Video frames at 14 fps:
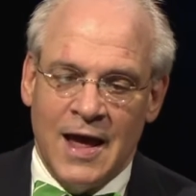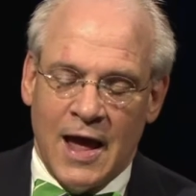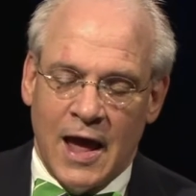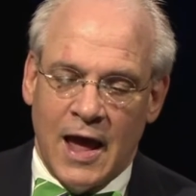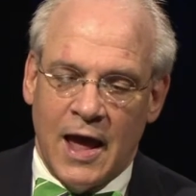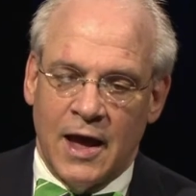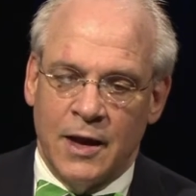
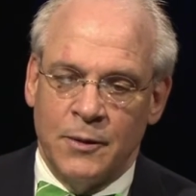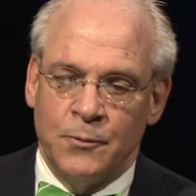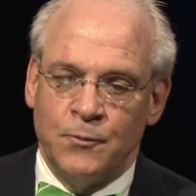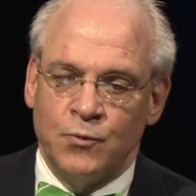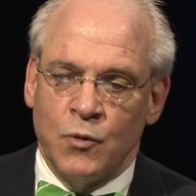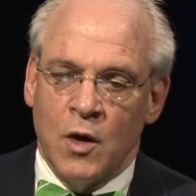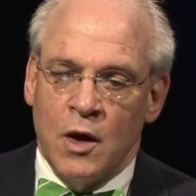and
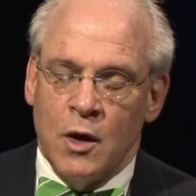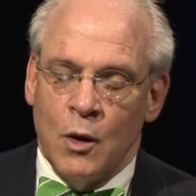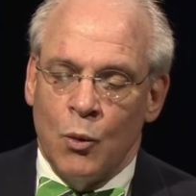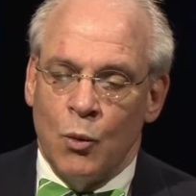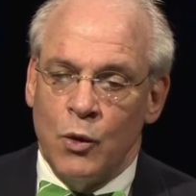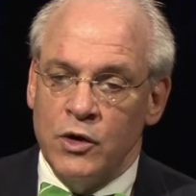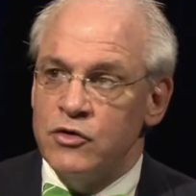
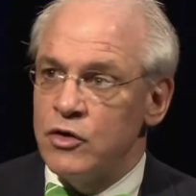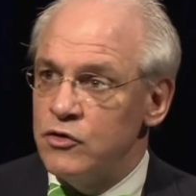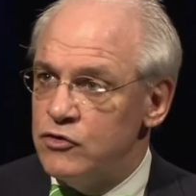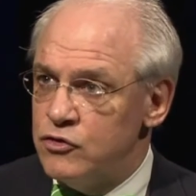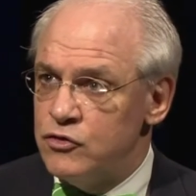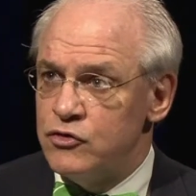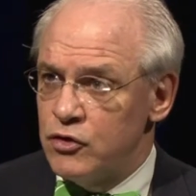we should
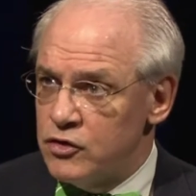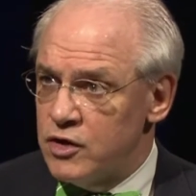should